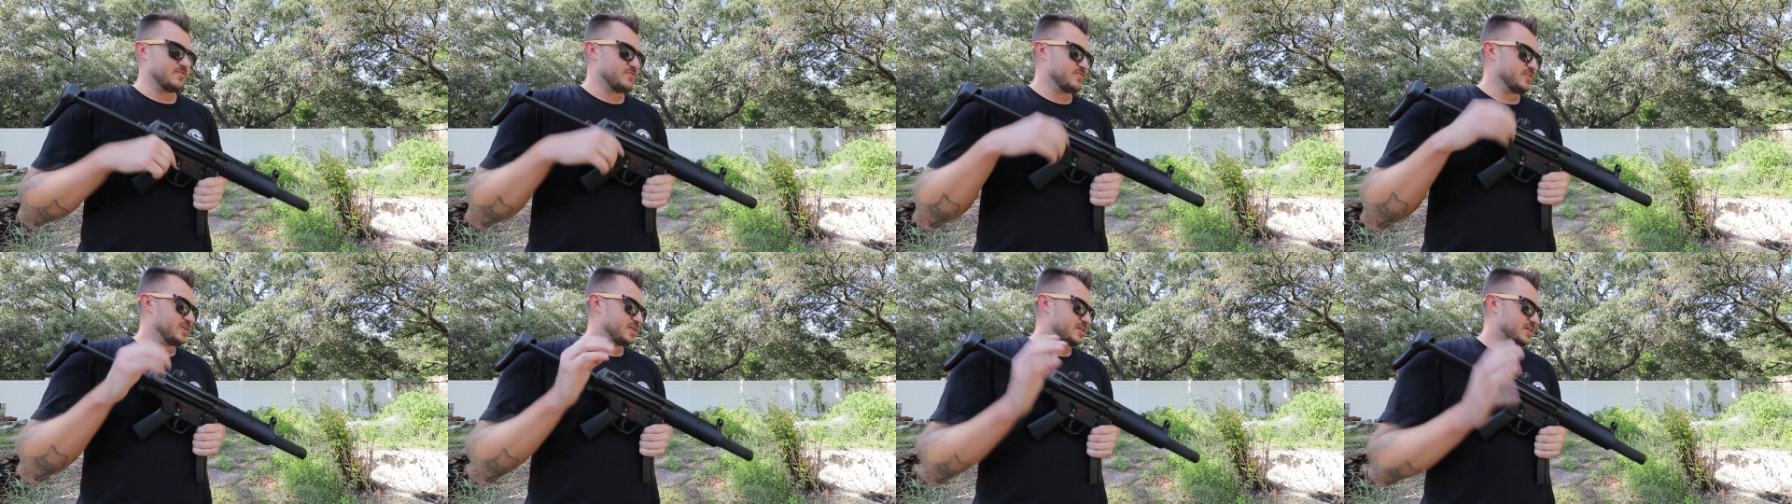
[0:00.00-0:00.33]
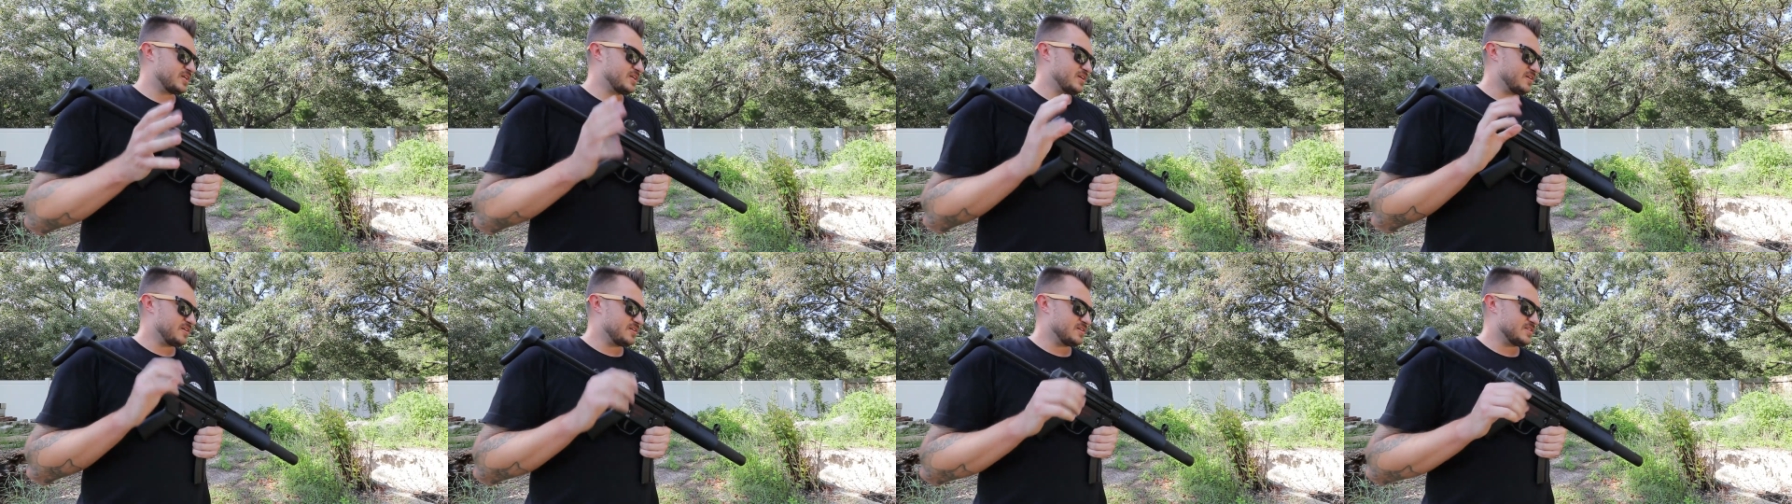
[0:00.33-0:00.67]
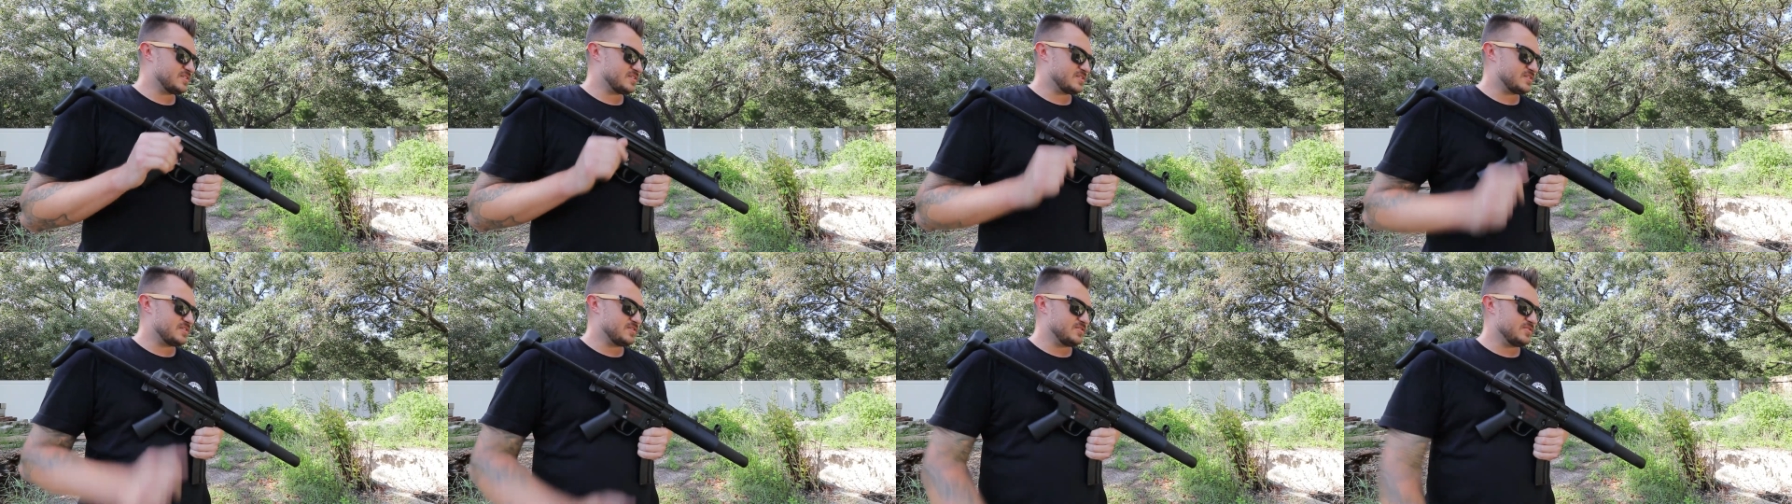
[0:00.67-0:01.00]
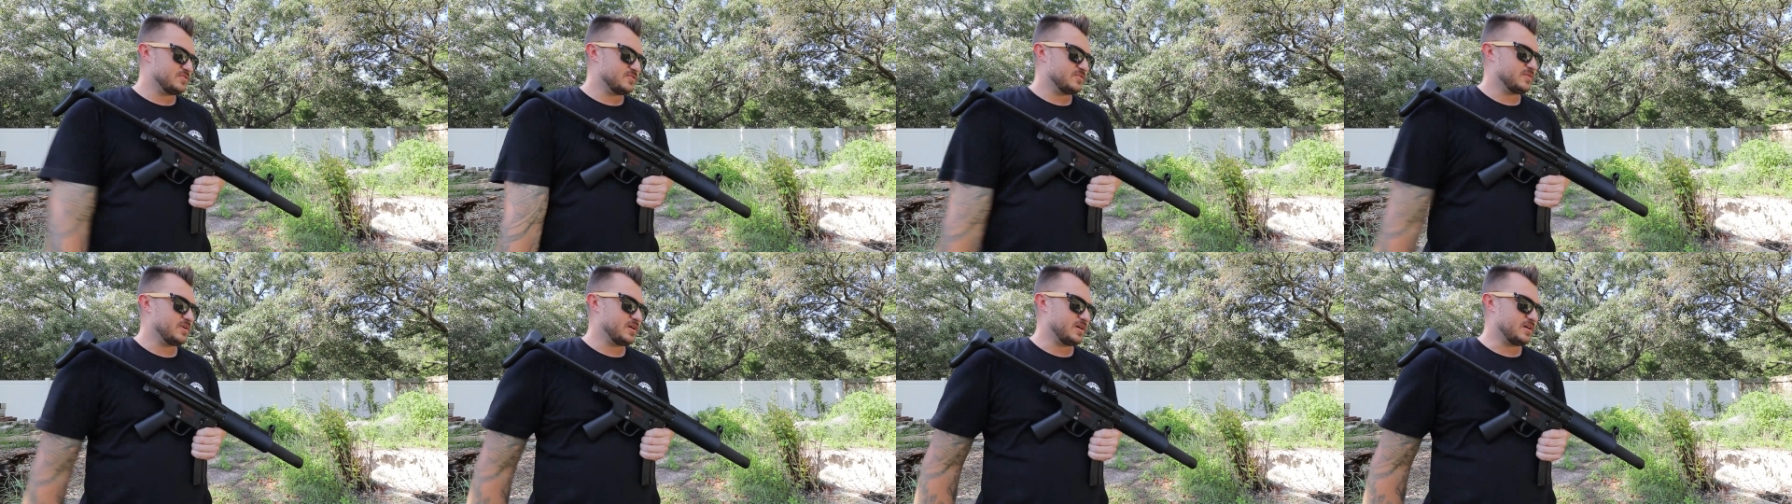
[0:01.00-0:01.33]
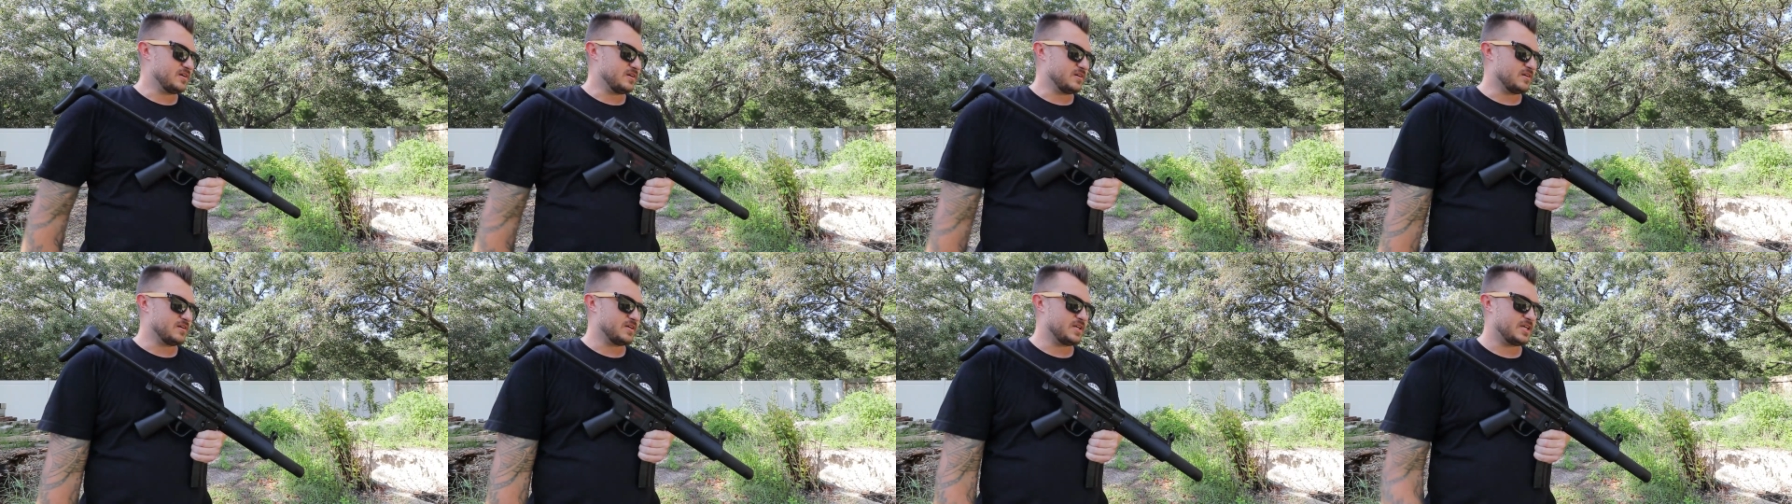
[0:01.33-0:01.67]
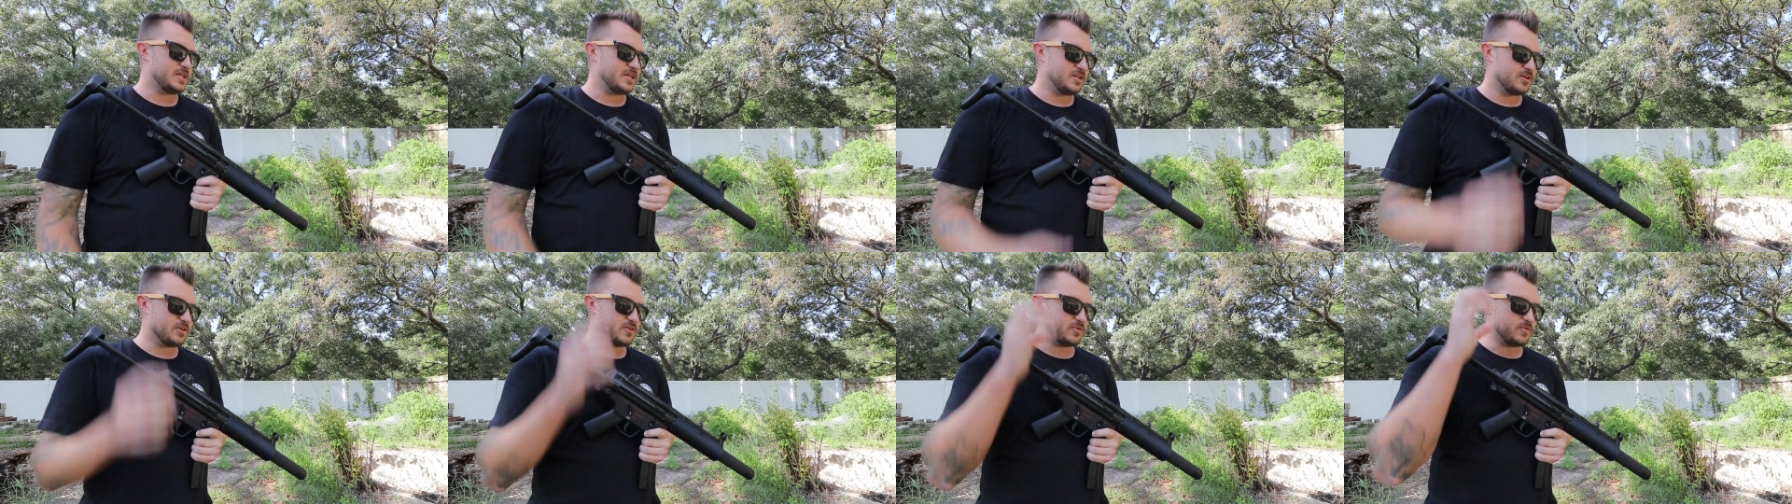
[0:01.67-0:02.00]
Really curious to uh,
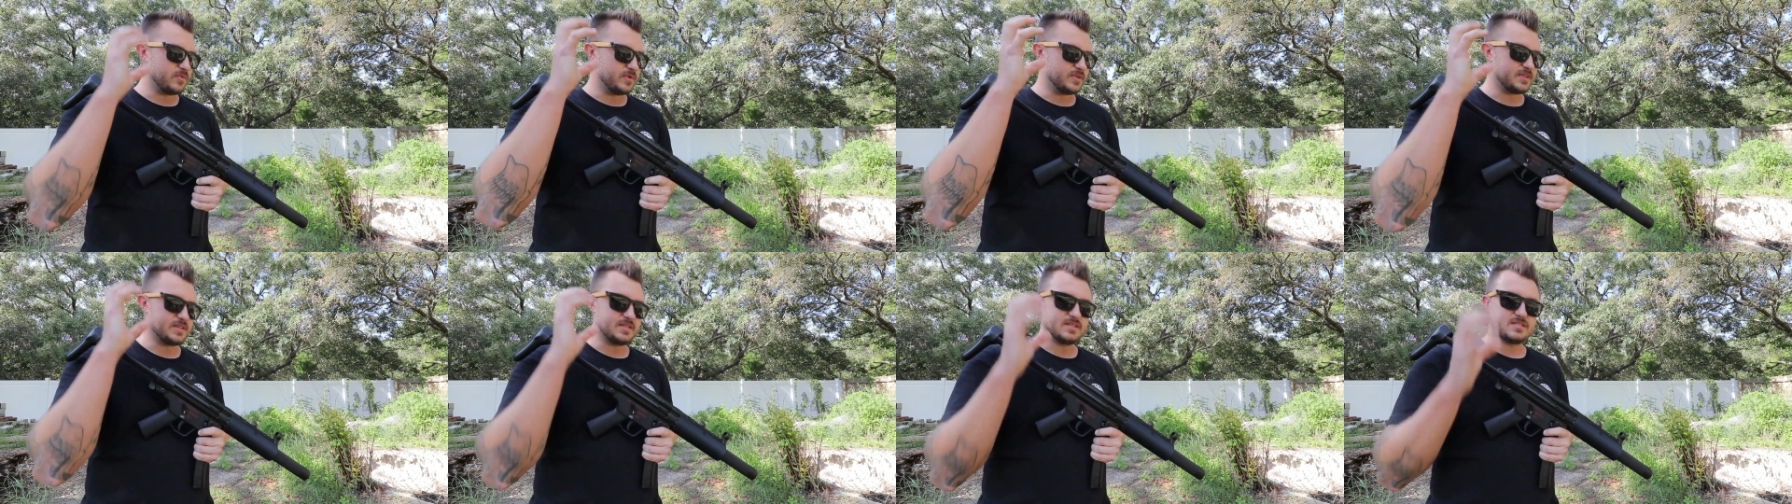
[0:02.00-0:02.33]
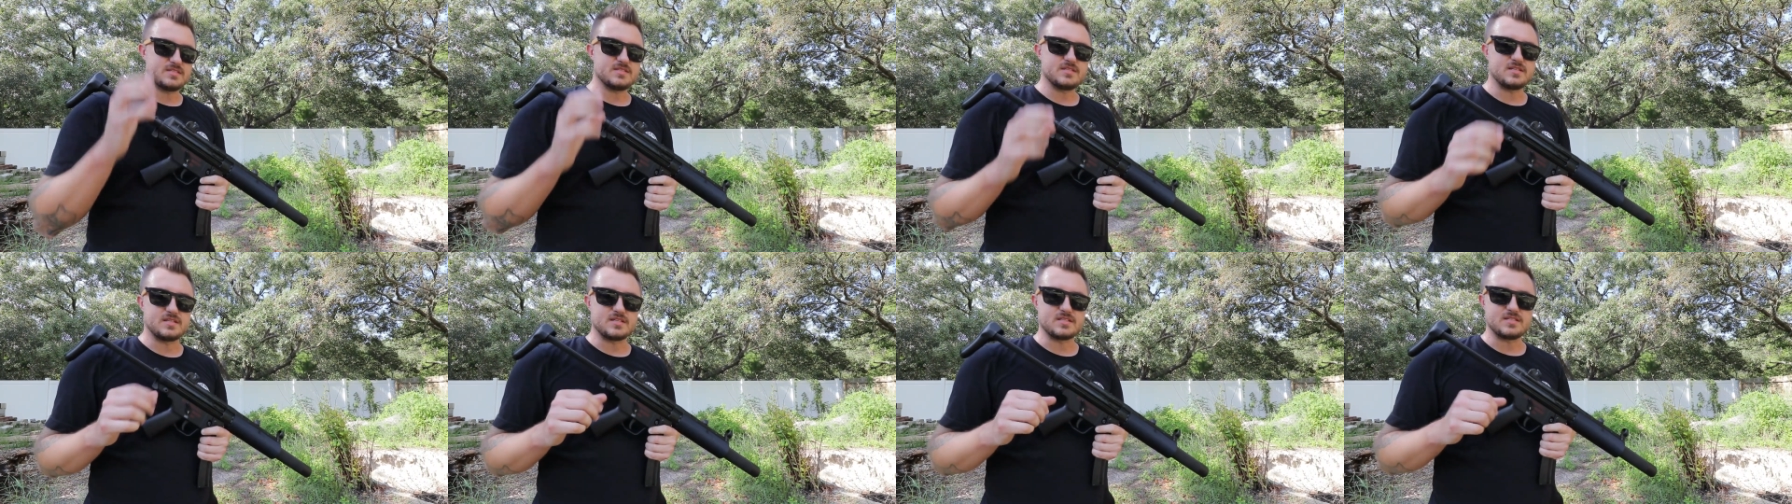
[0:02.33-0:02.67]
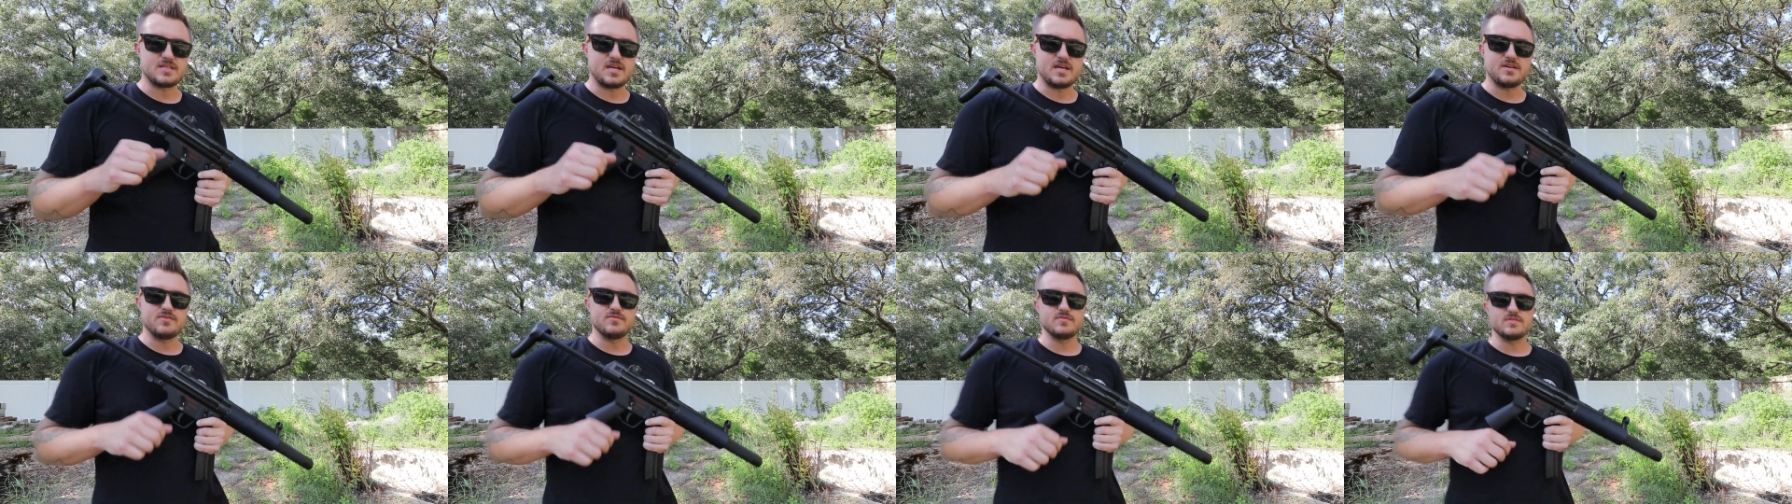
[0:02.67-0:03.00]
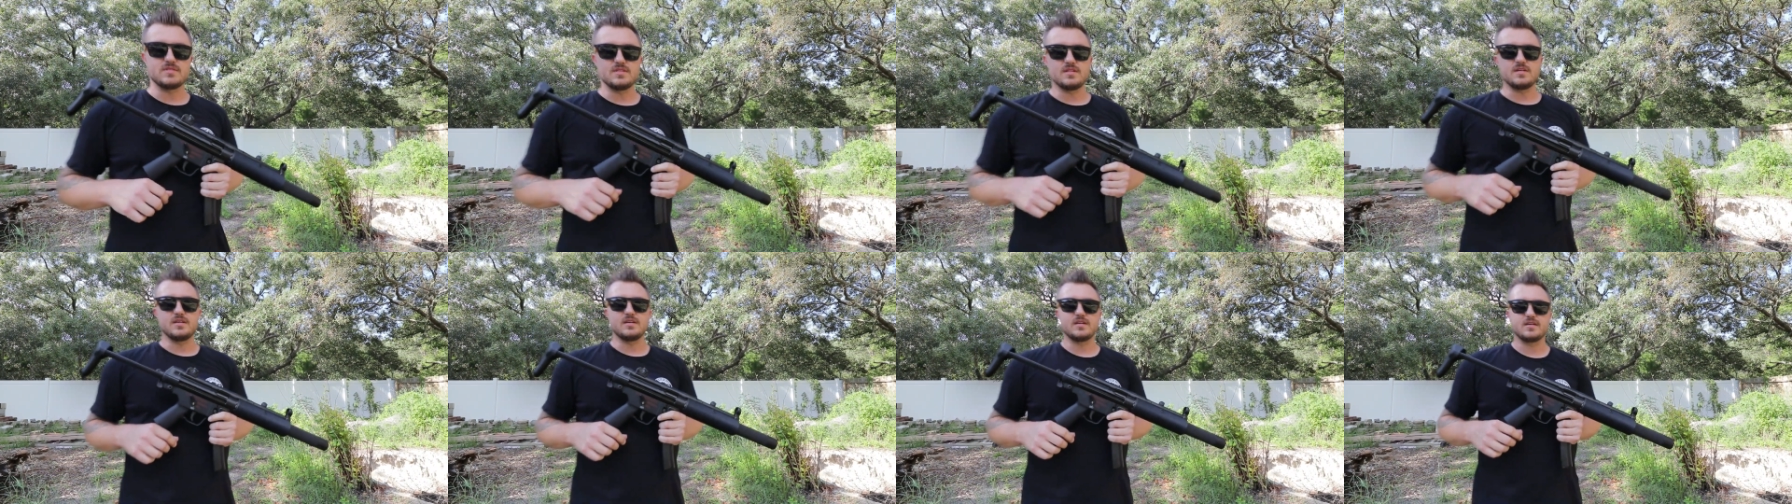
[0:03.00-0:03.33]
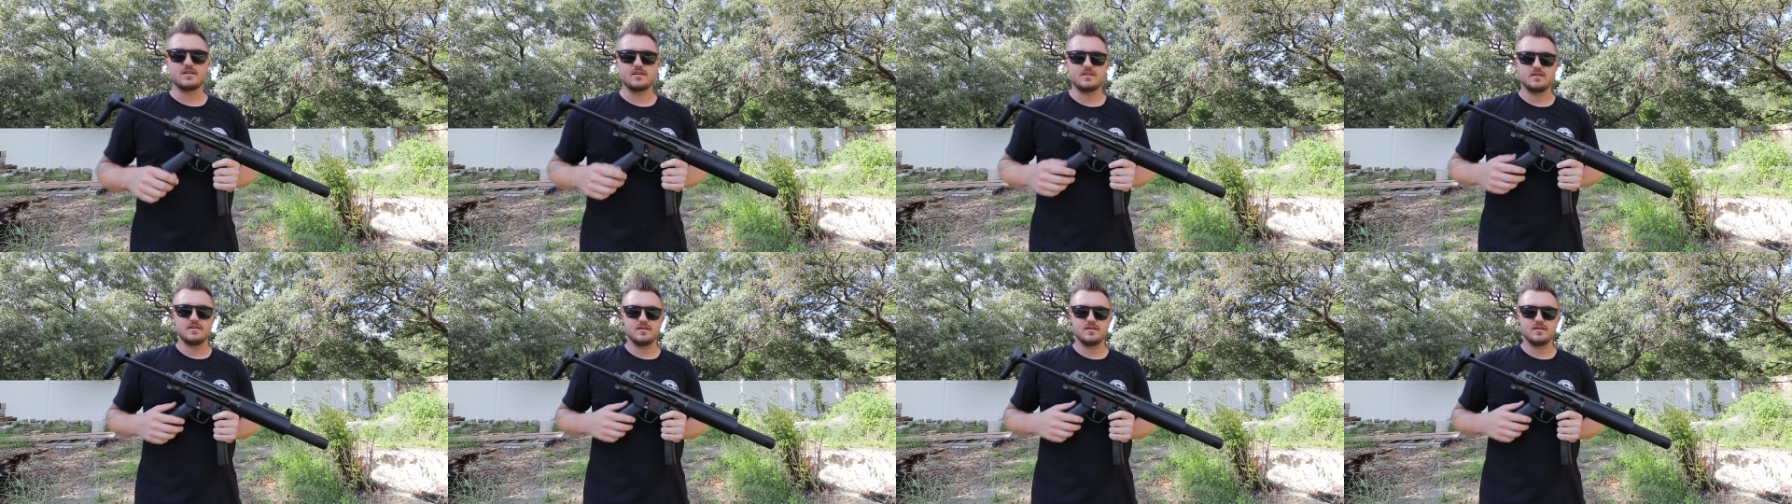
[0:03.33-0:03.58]
hear what this thing sounds like.